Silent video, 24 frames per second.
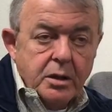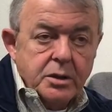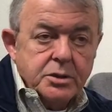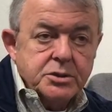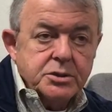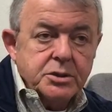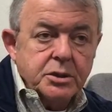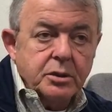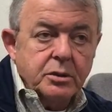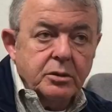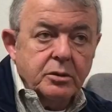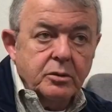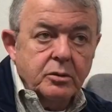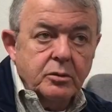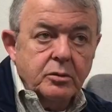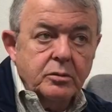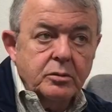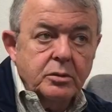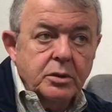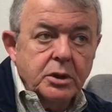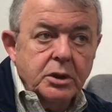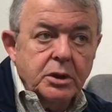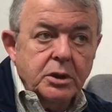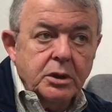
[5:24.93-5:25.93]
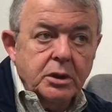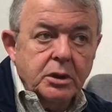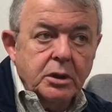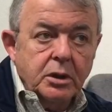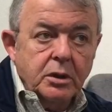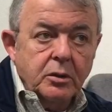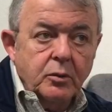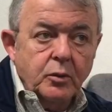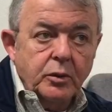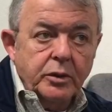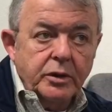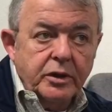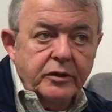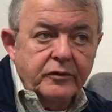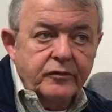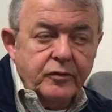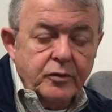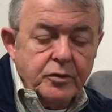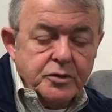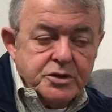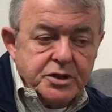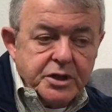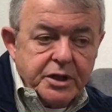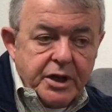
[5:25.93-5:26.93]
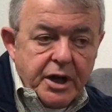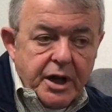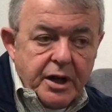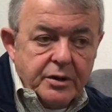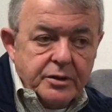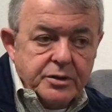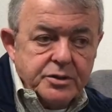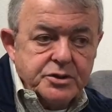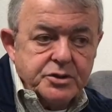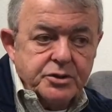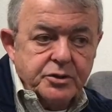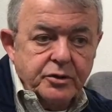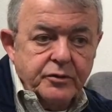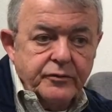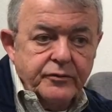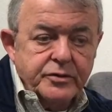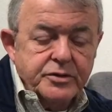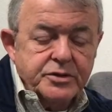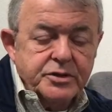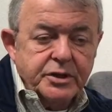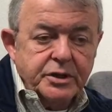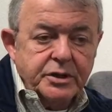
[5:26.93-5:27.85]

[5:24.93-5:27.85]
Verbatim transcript: So uh, when they first get out of the service,